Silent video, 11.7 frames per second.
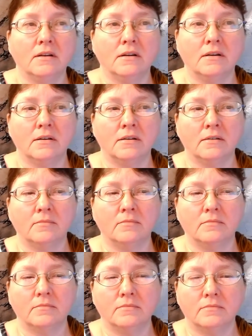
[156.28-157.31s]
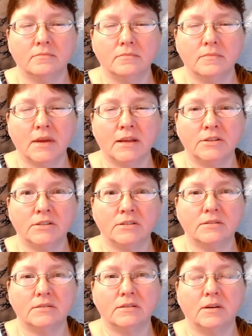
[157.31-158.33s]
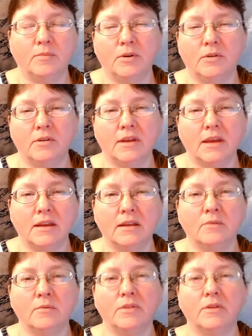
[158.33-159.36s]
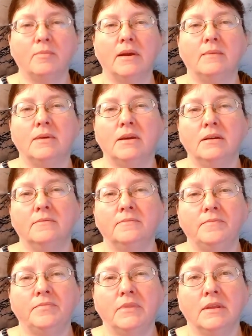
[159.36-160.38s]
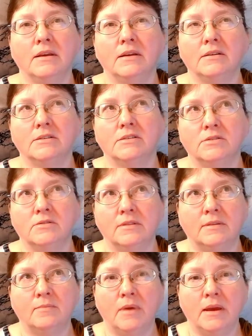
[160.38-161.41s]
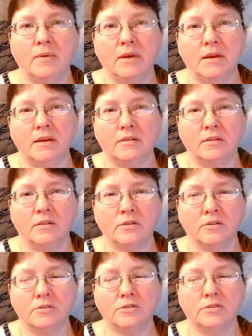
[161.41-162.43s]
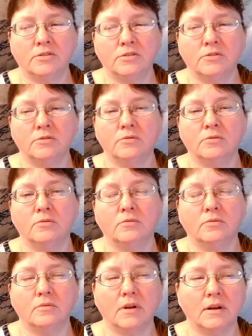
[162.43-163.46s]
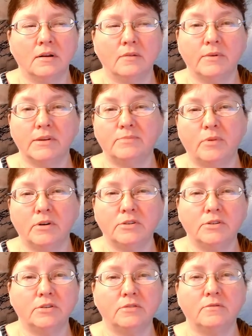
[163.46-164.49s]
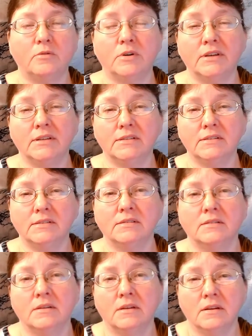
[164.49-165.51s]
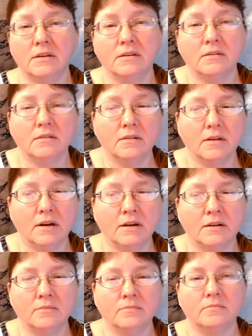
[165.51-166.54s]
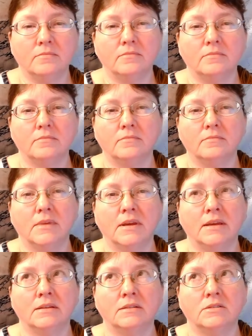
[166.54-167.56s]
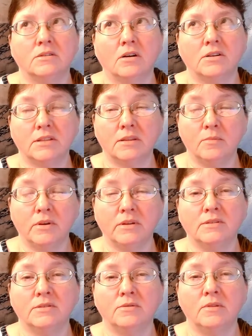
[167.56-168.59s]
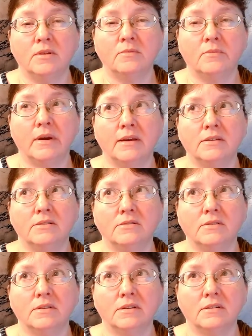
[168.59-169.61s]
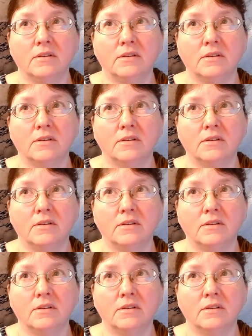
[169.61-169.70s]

um, and just communicating with your baby so that the baby learns to uh, respond to your voice um, and talk to them in a soothing way so that,